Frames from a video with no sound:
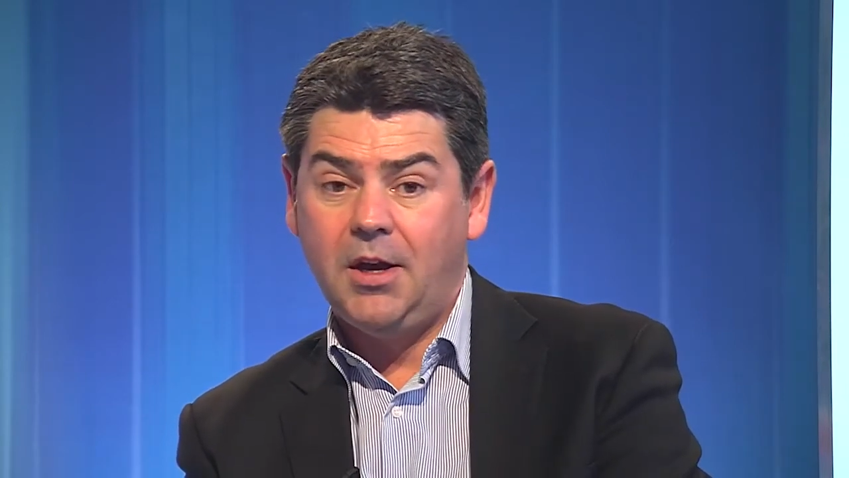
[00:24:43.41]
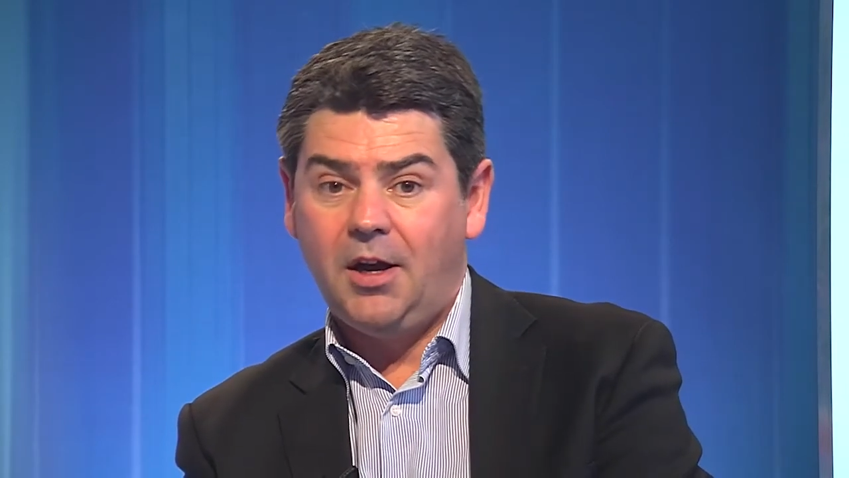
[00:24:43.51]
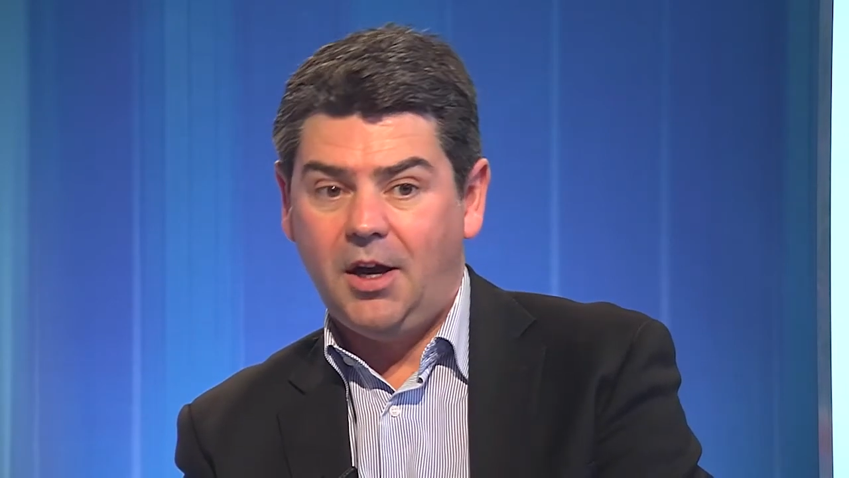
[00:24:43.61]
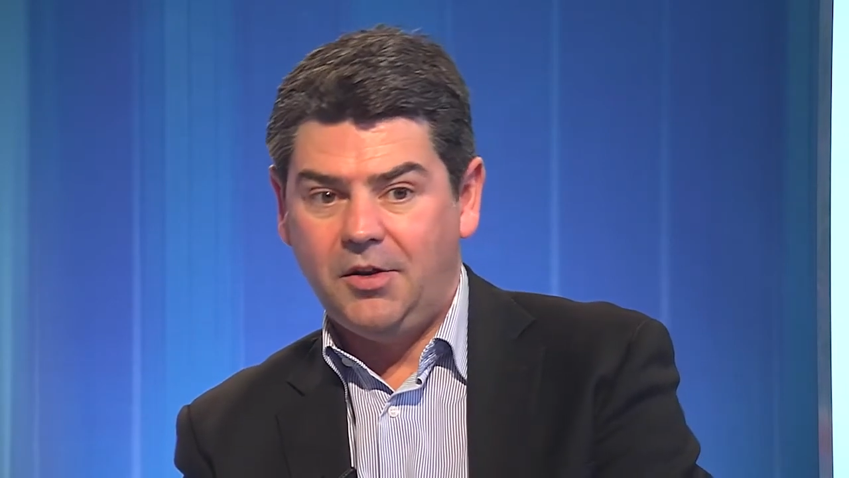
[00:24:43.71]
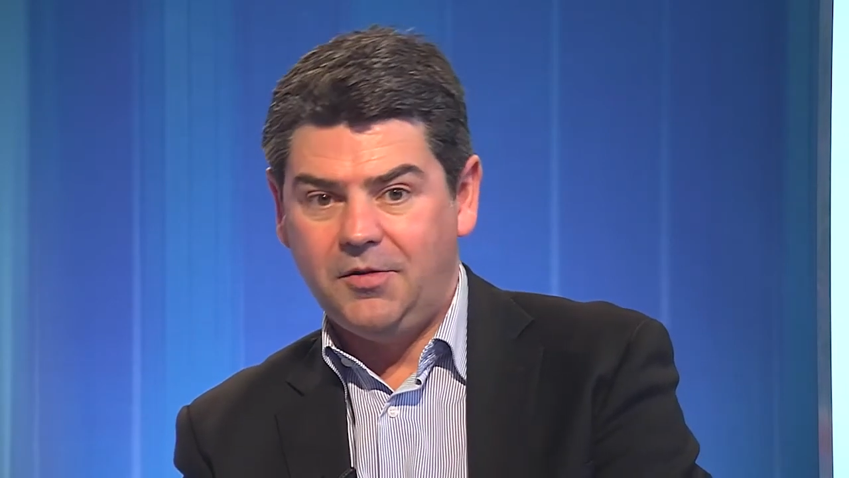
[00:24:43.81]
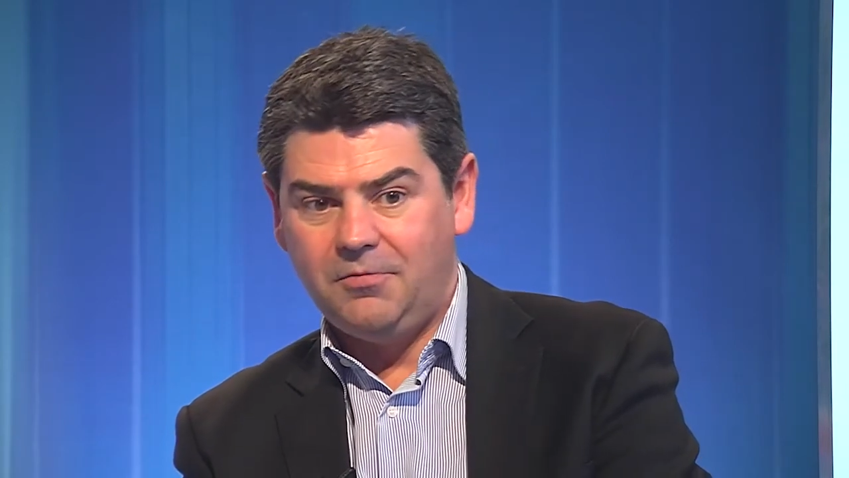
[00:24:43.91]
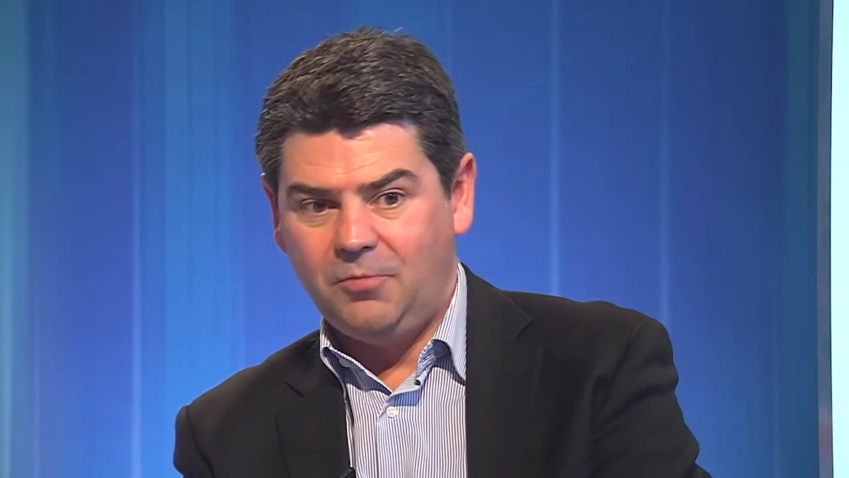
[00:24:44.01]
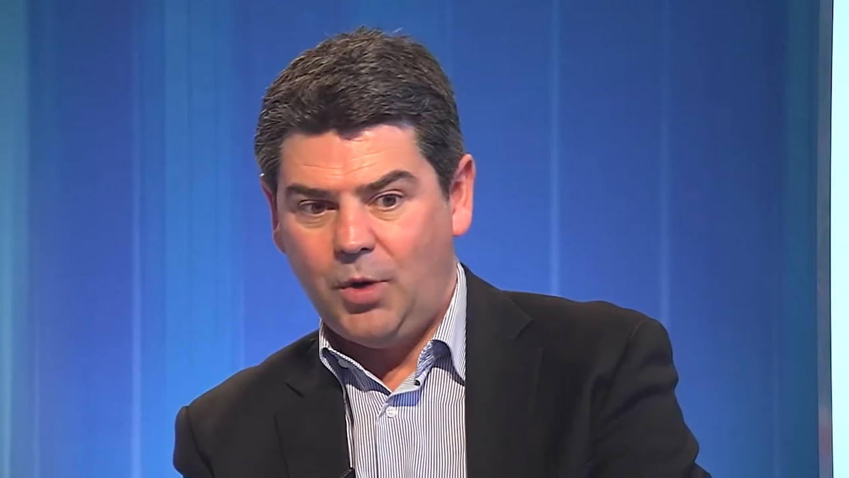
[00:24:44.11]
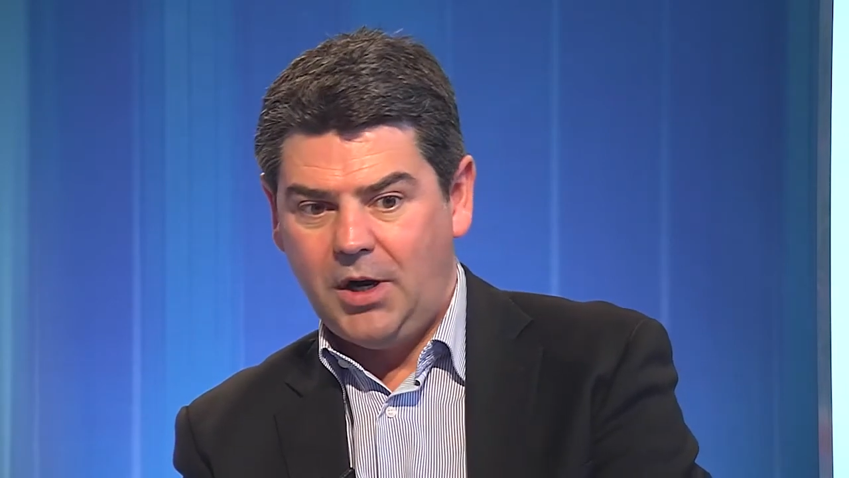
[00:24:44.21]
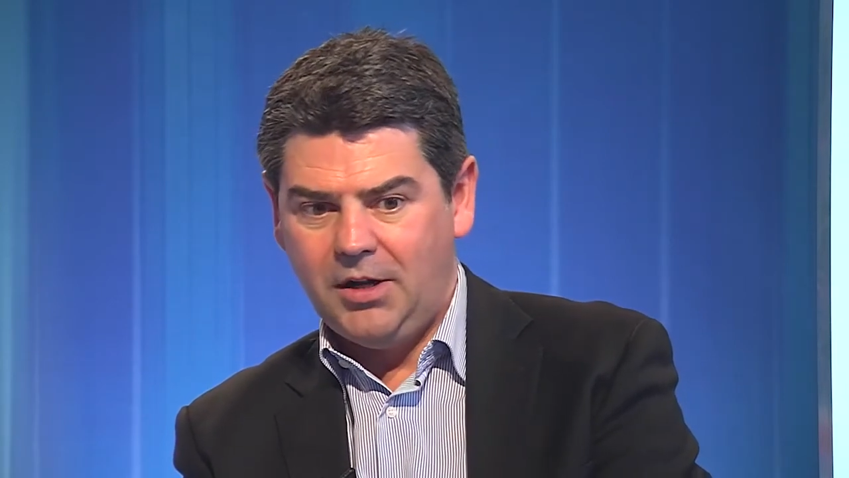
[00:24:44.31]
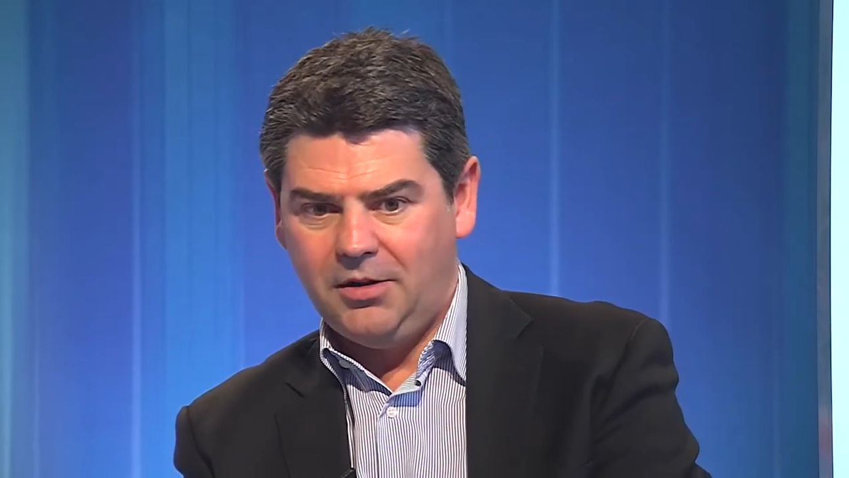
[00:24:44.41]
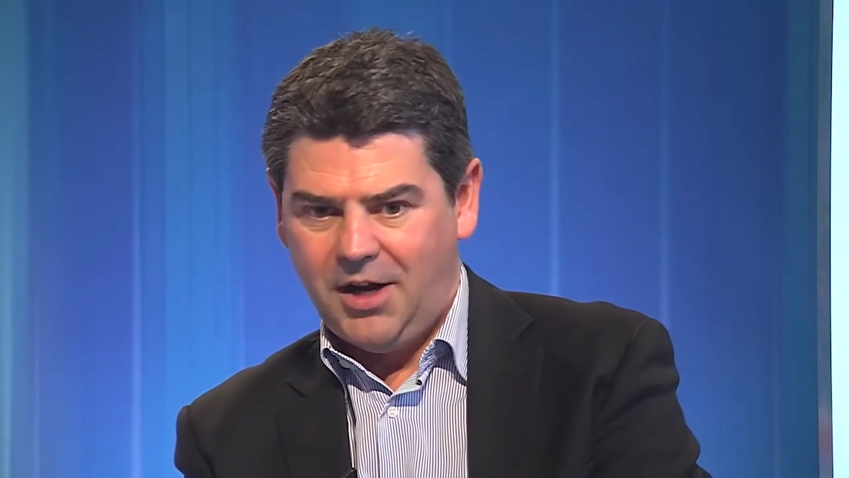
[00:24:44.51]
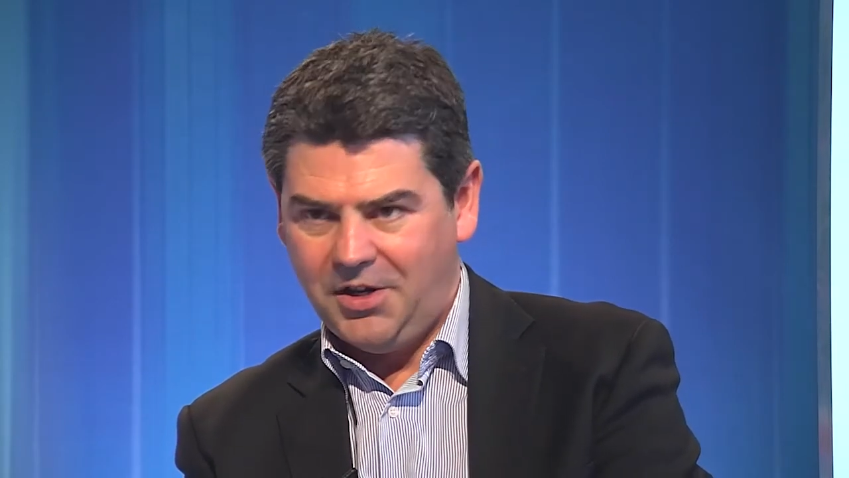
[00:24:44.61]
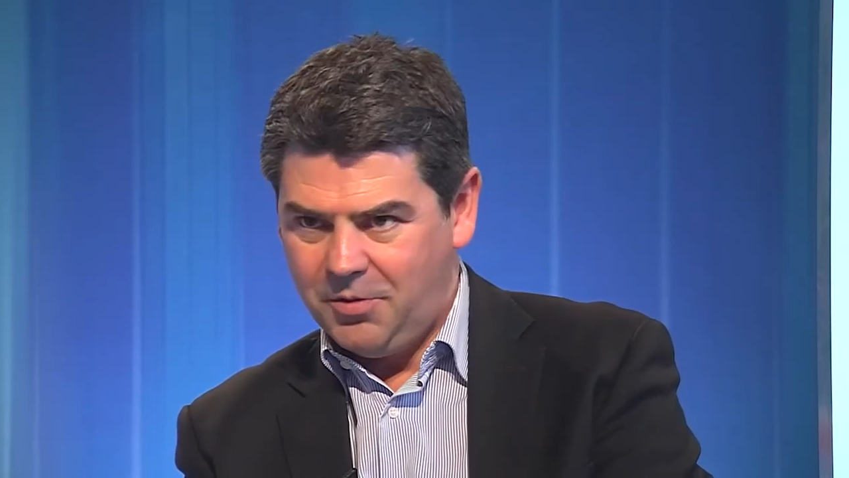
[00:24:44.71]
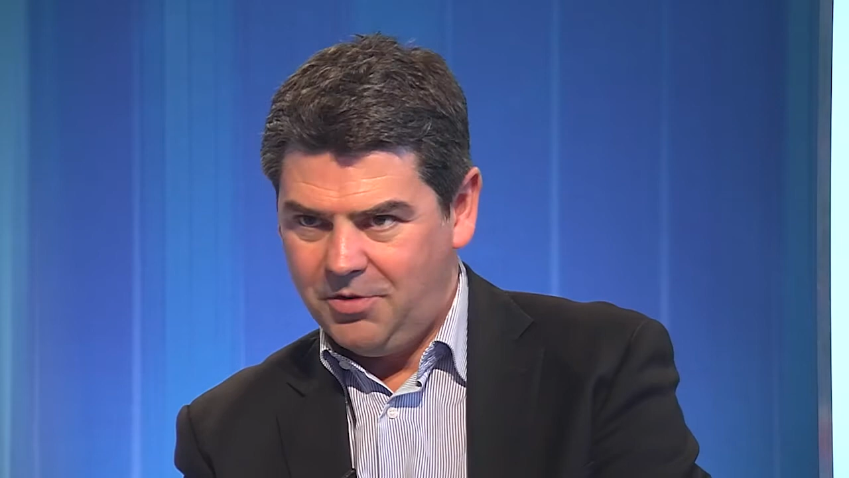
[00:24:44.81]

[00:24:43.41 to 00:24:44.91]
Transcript: And while I do